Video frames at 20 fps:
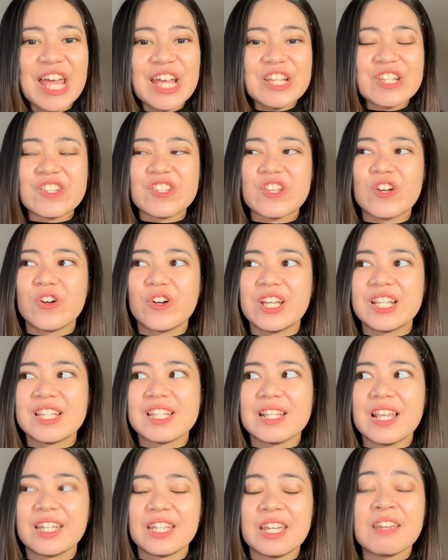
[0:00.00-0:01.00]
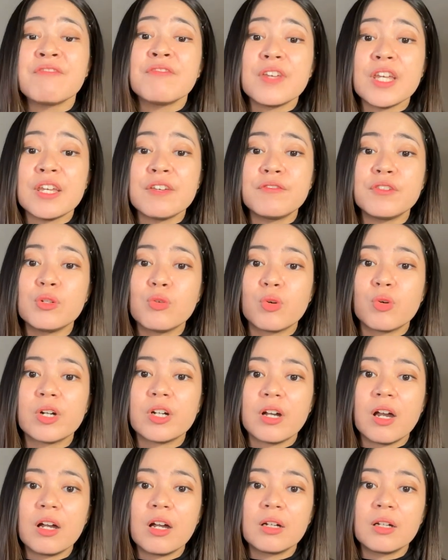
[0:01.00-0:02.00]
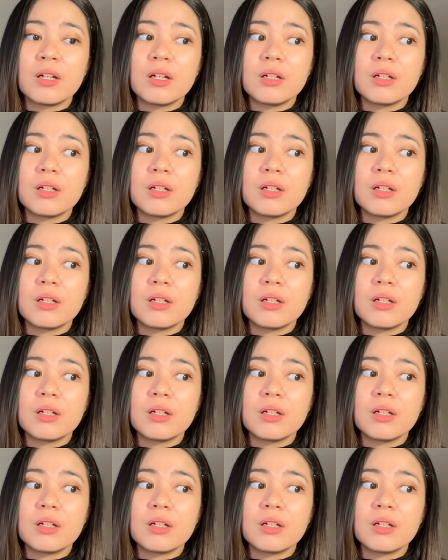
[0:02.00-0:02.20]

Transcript: So it's like if you were a